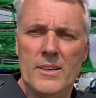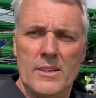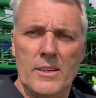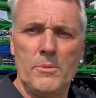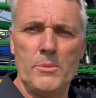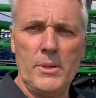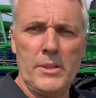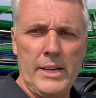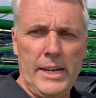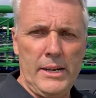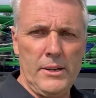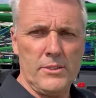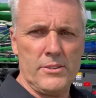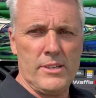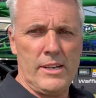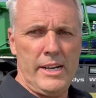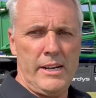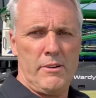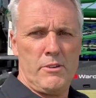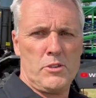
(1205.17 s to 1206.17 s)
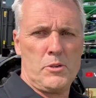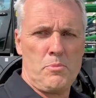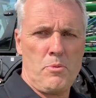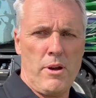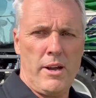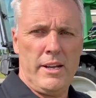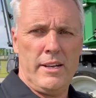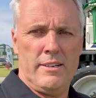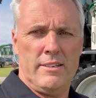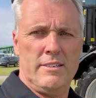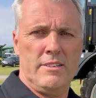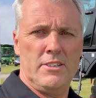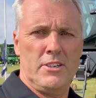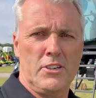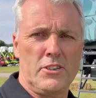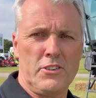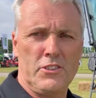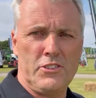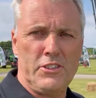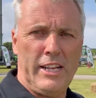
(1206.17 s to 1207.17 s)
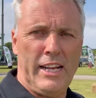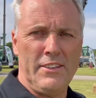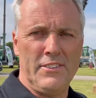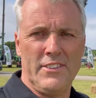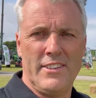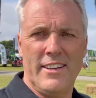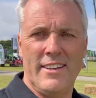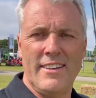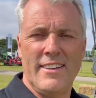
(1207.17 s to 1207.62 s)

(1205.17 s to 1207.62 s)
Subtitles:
without our sprayer on a stand.